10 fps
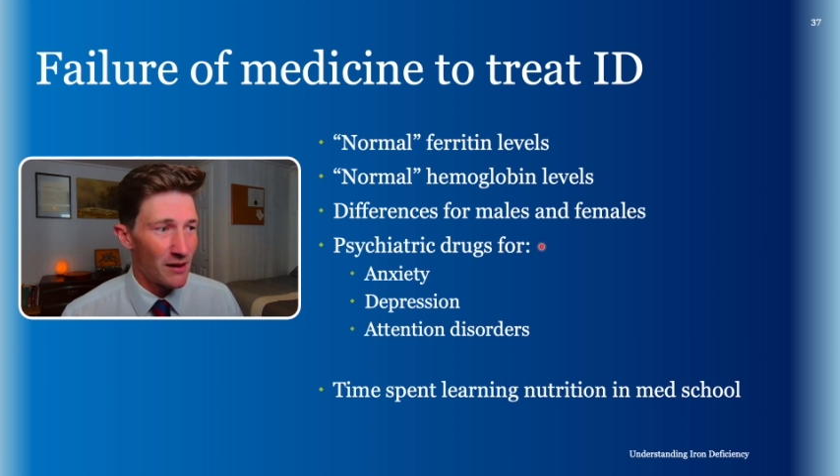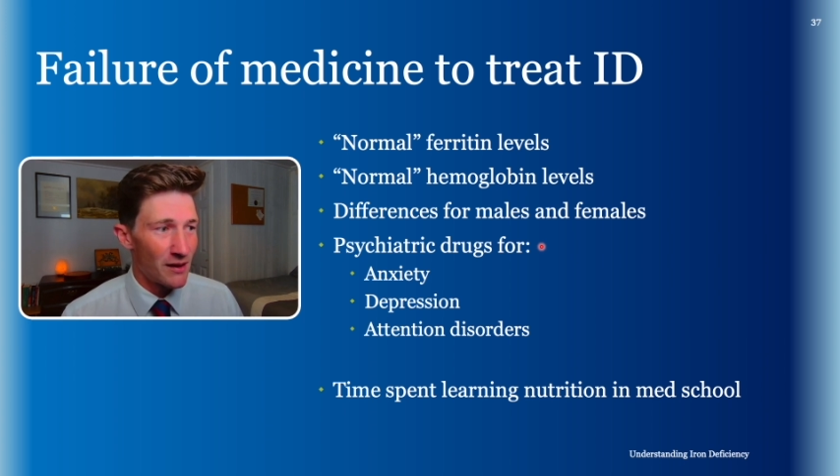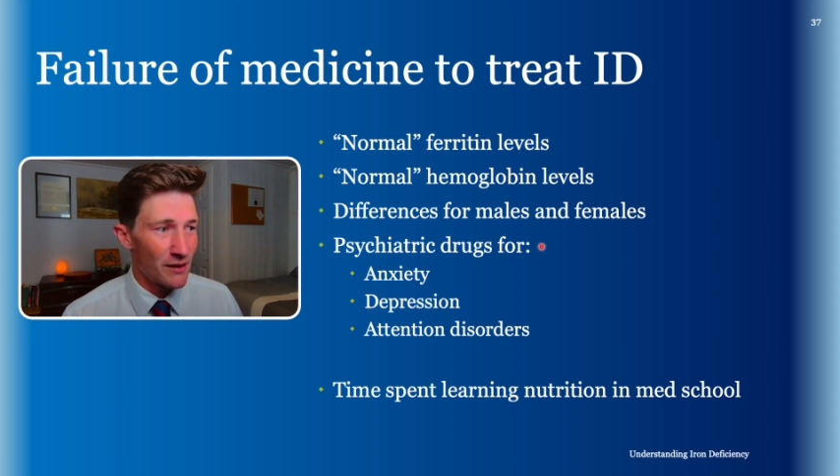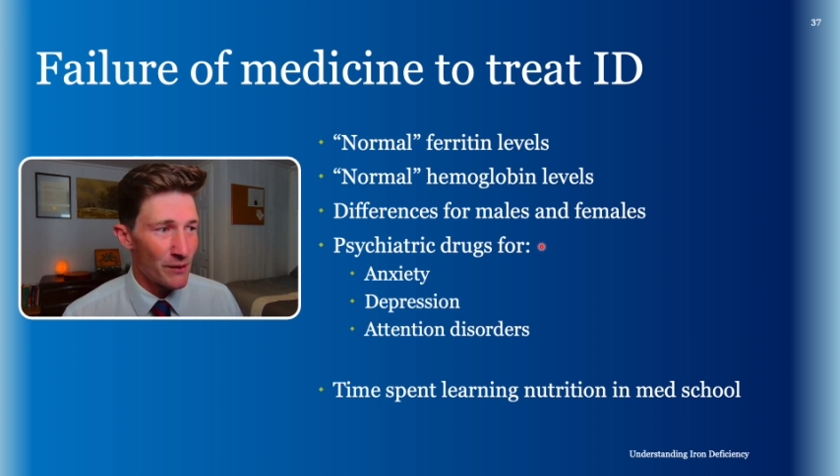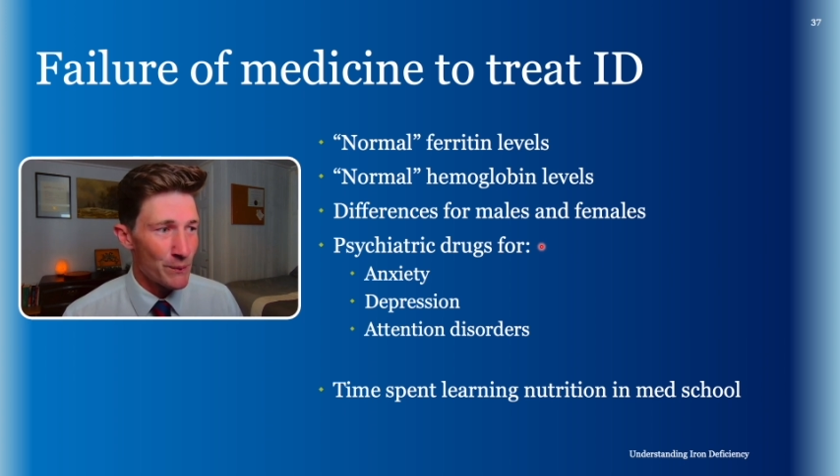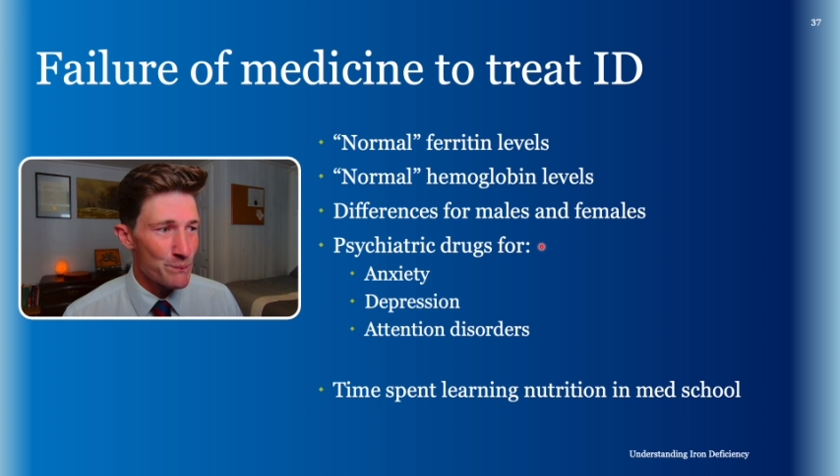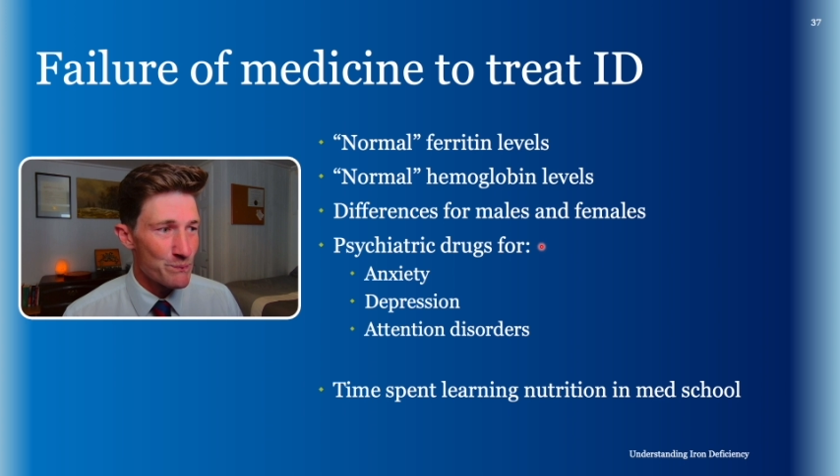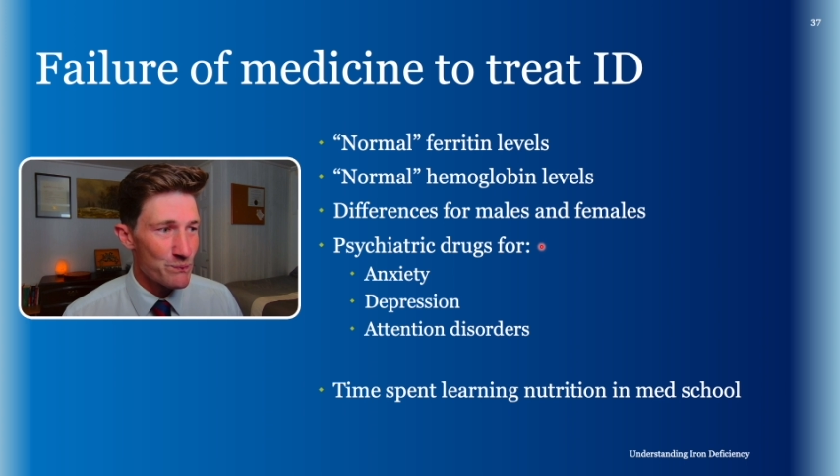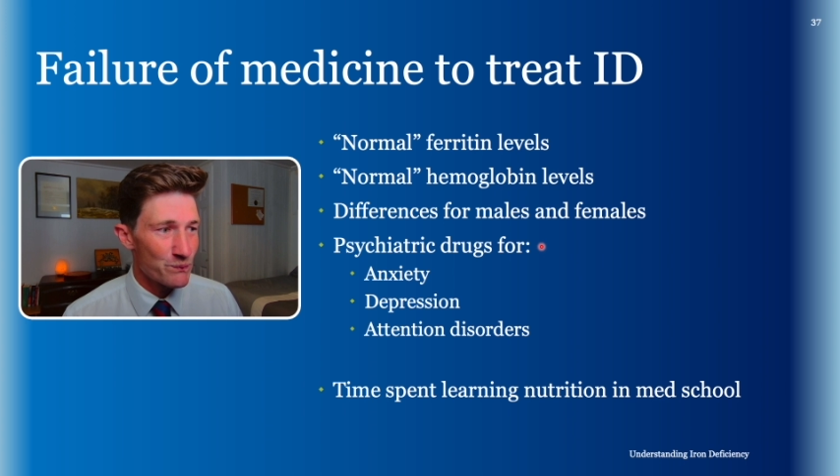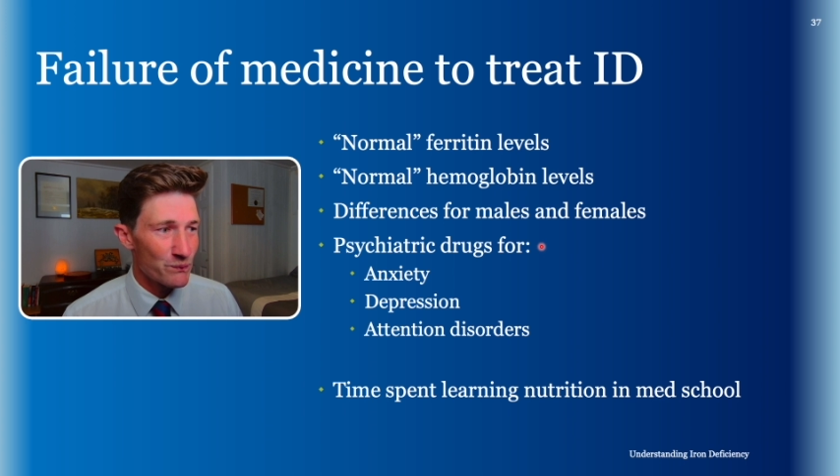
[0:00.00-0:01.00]

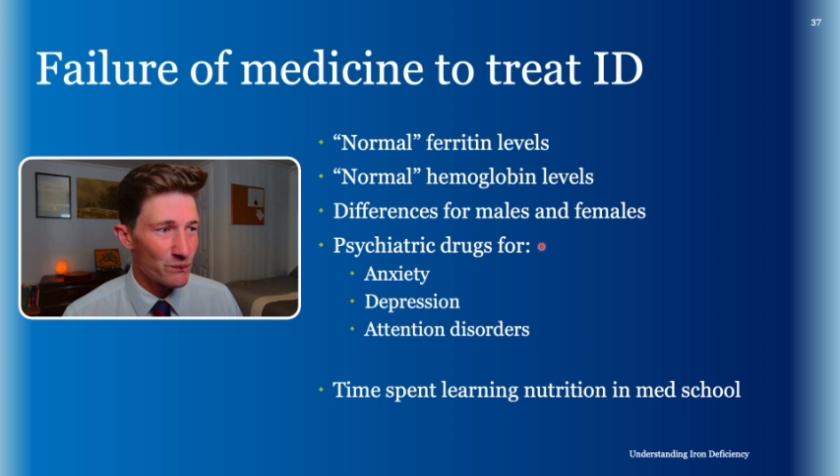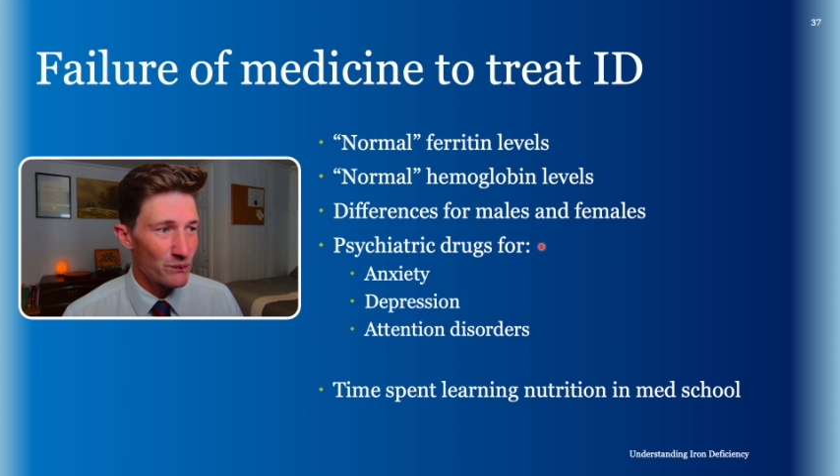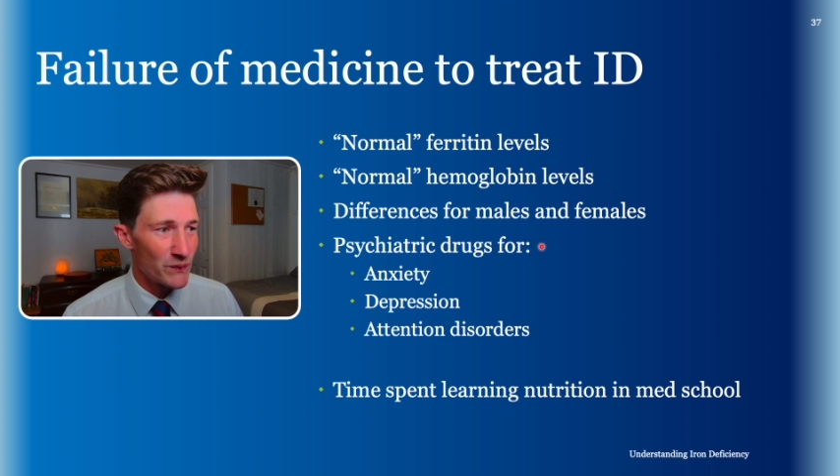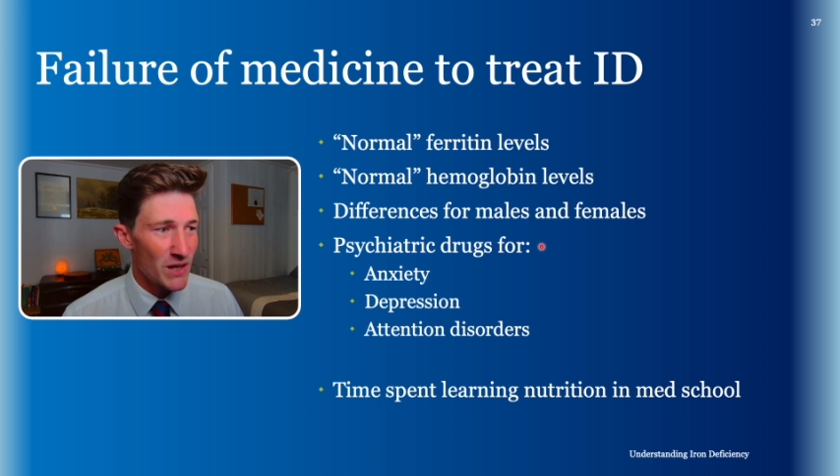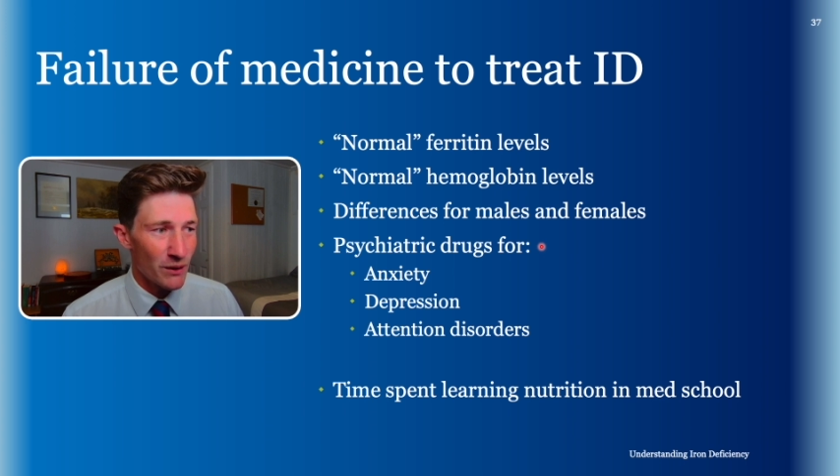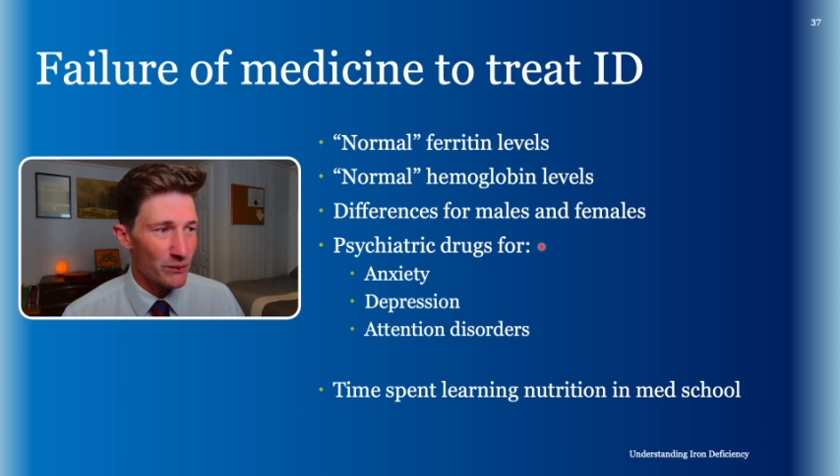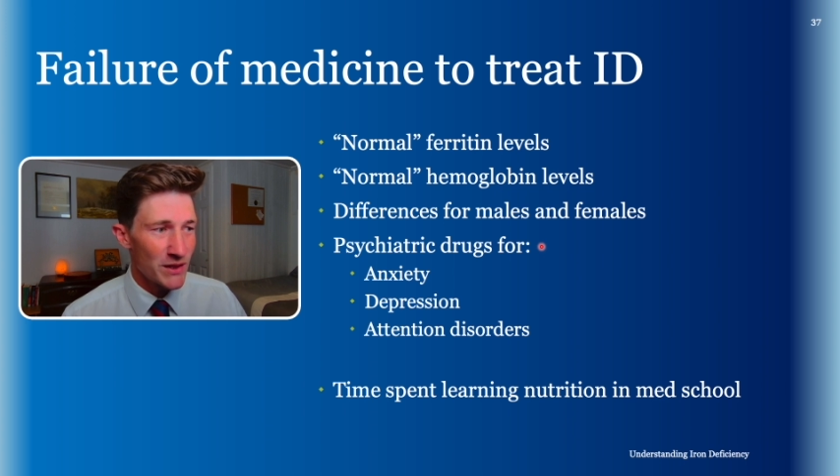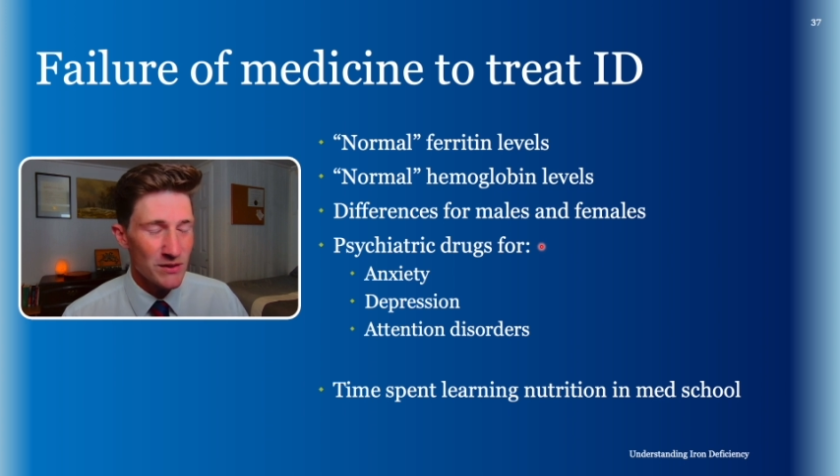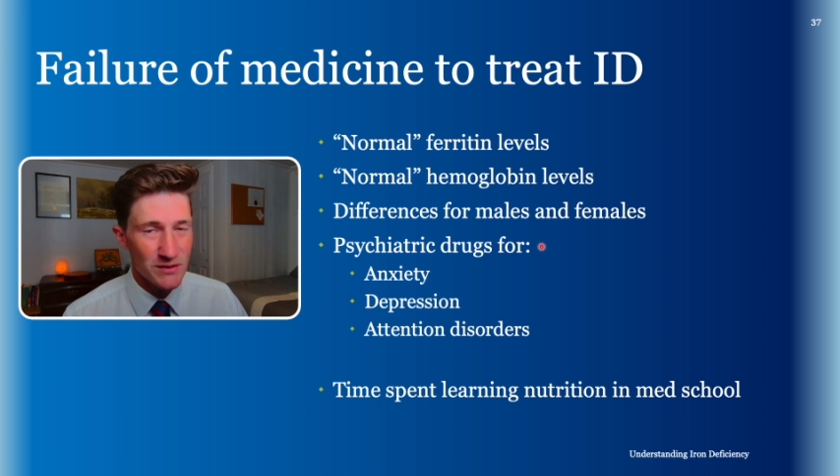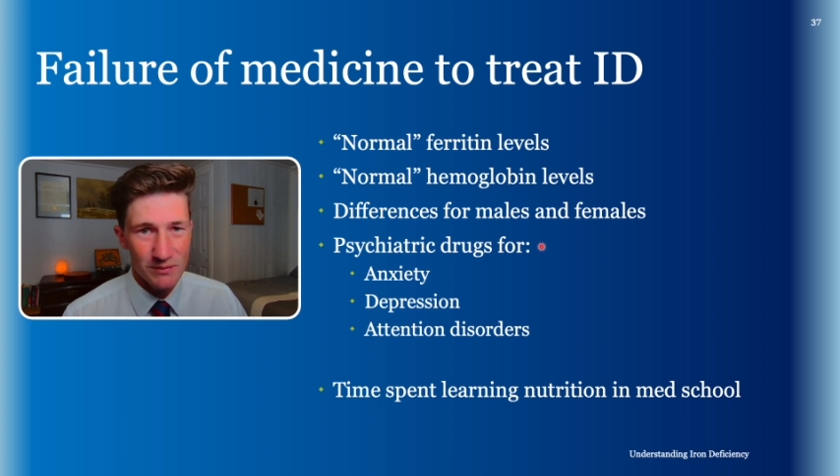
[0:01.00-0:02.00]
Um, they
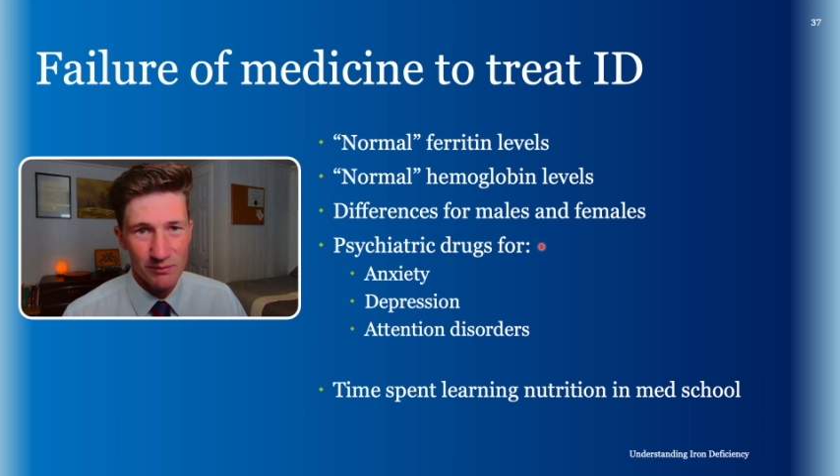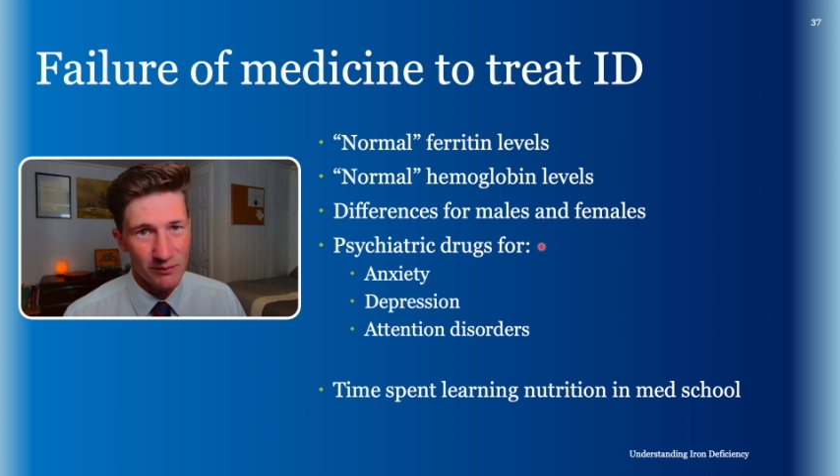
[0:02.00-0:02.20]
just